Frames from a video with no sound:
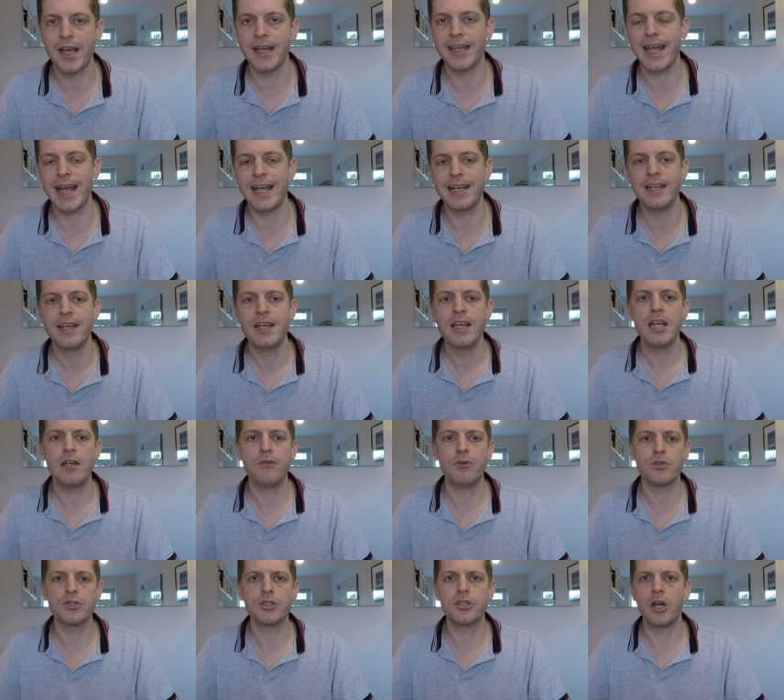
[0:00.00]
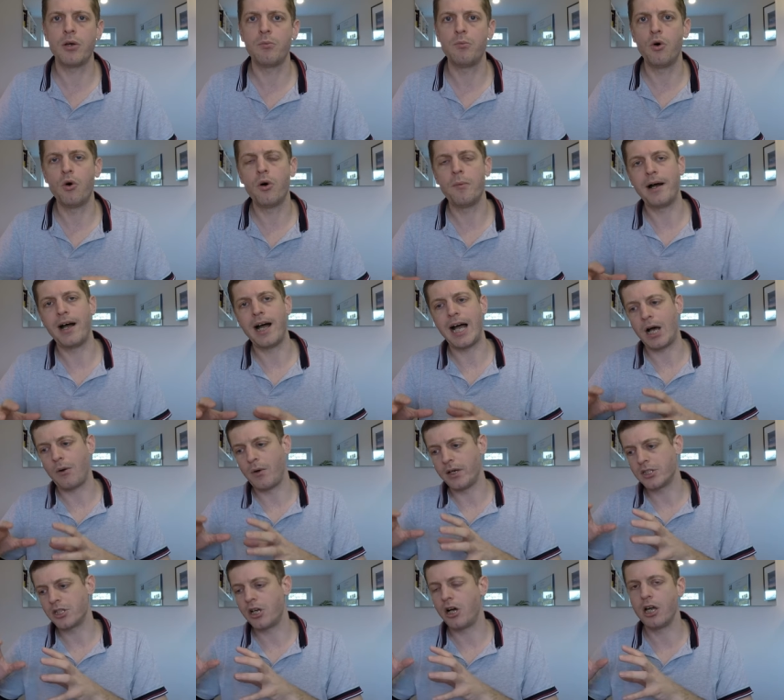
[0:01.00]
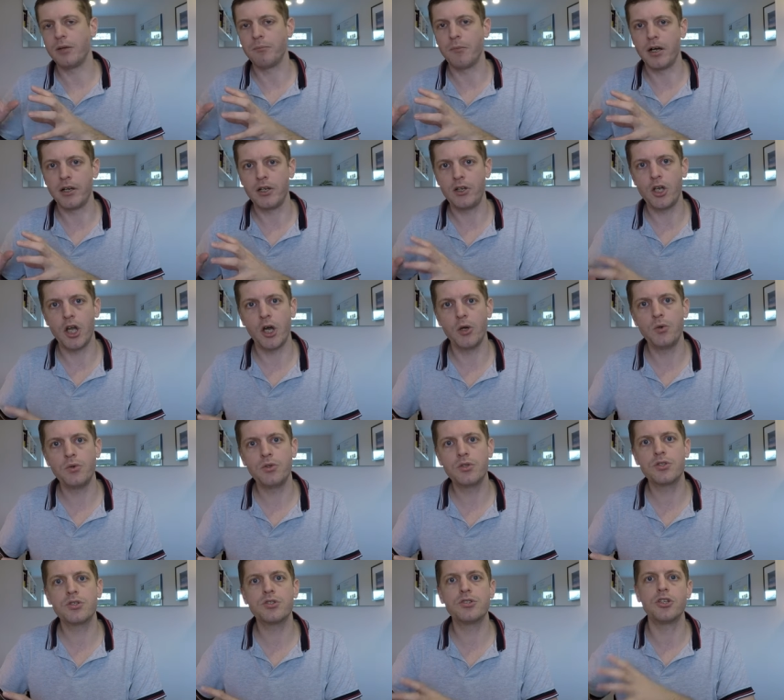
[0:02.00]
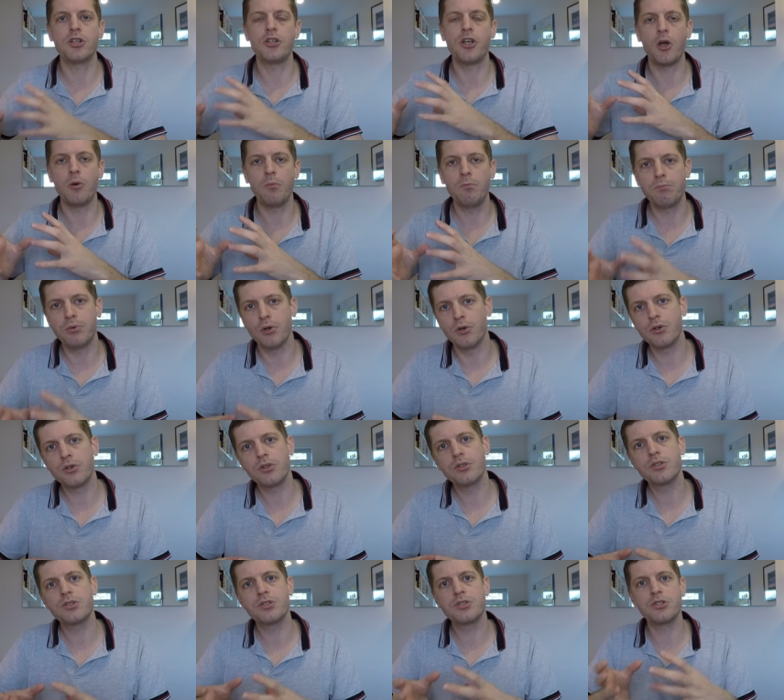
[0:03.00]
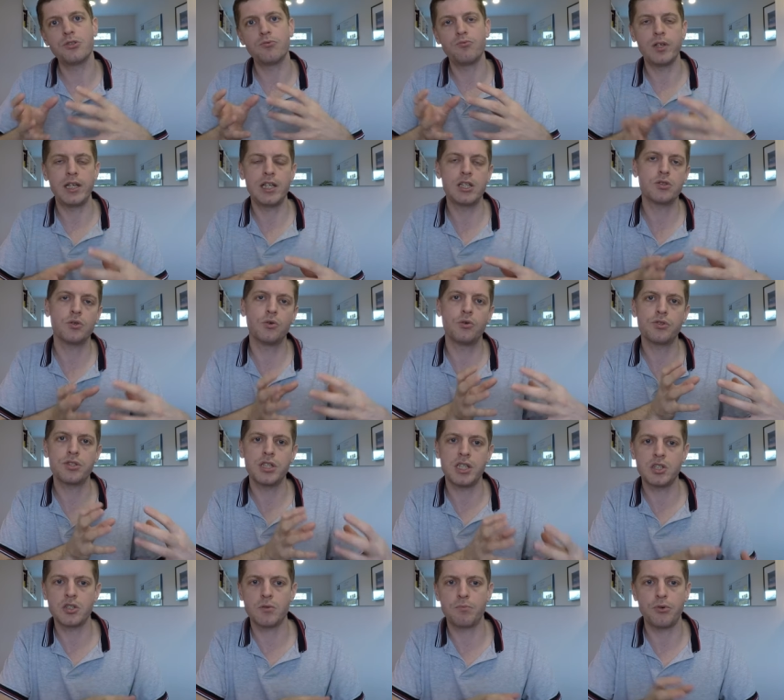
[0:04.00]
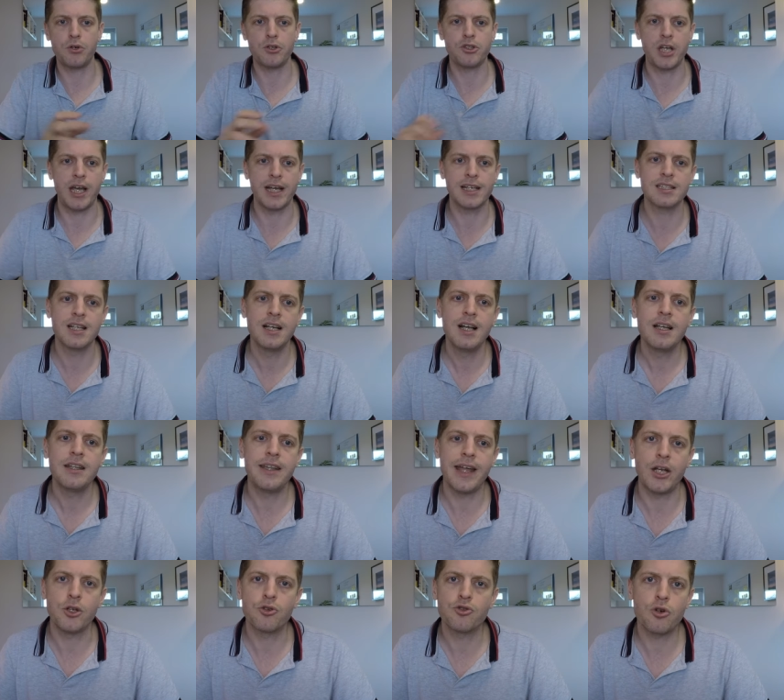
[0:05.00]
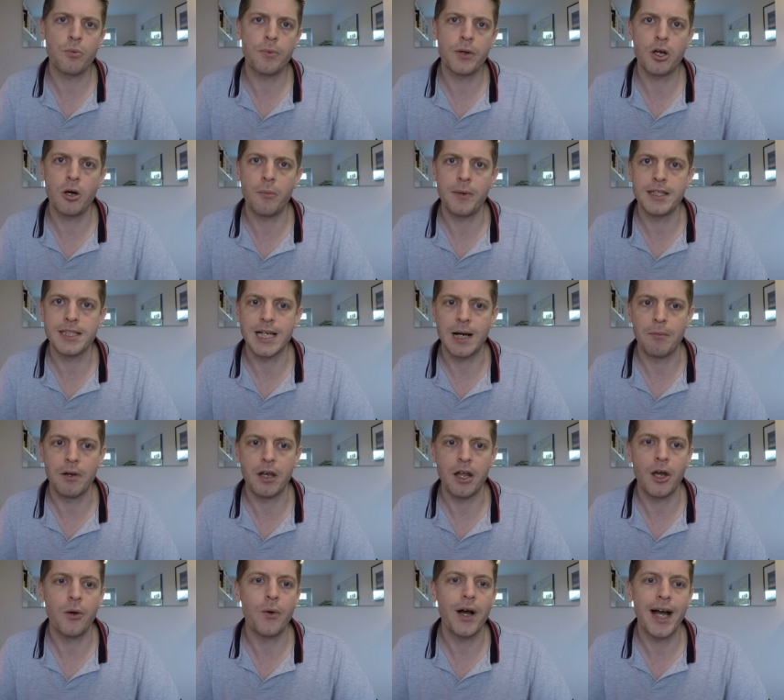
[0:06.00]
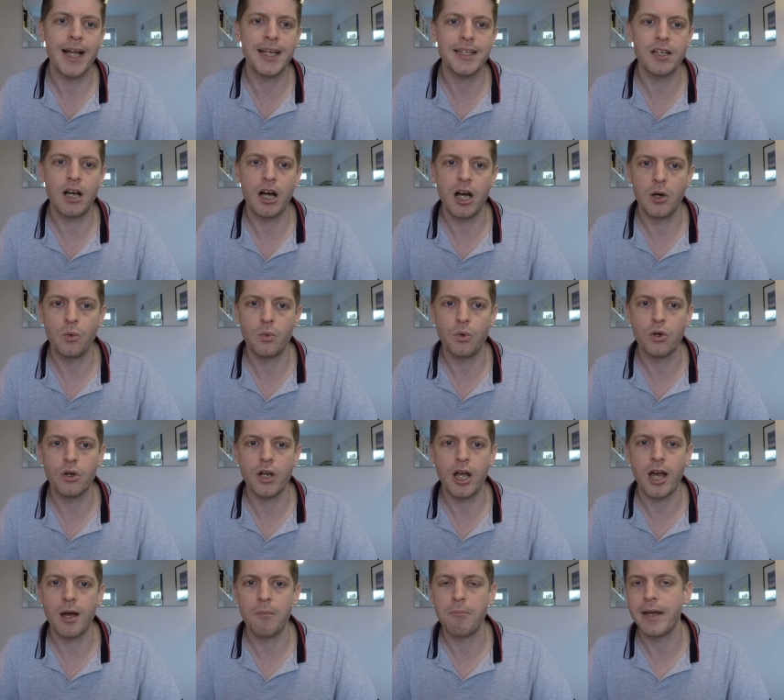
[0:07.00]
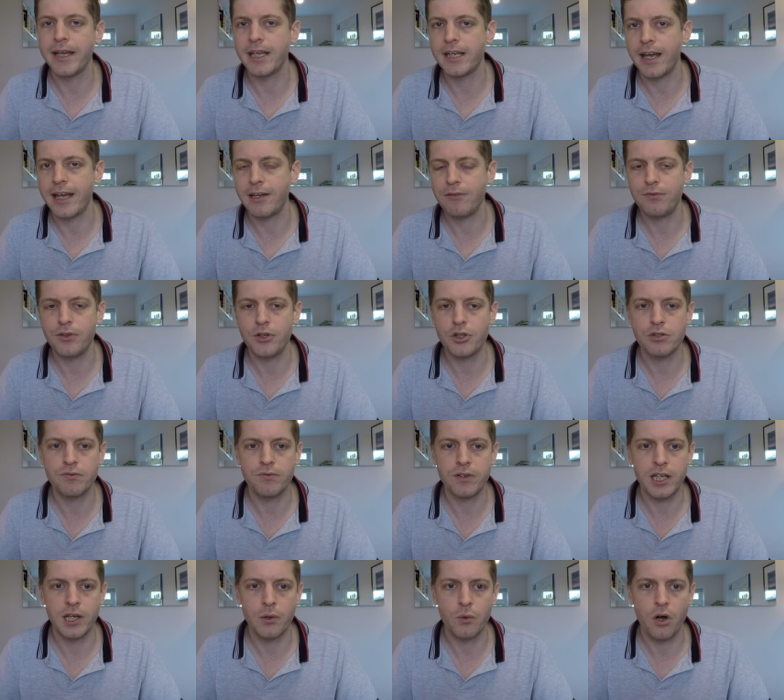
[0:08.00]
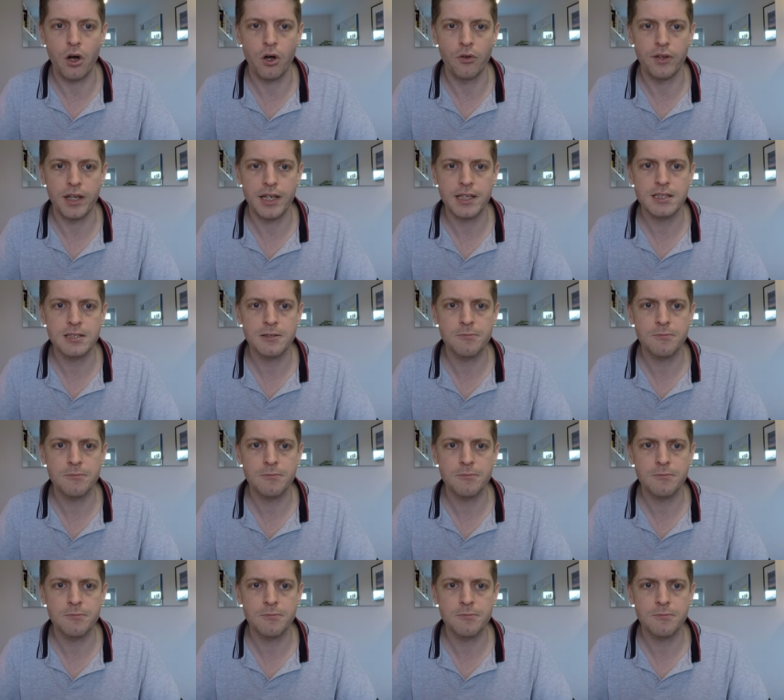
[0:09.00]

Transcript: Again, if you want to know more about how I tie my notes to notebooks, to resources, to projects, then drop a comment down below and I will uh, make a future video on this.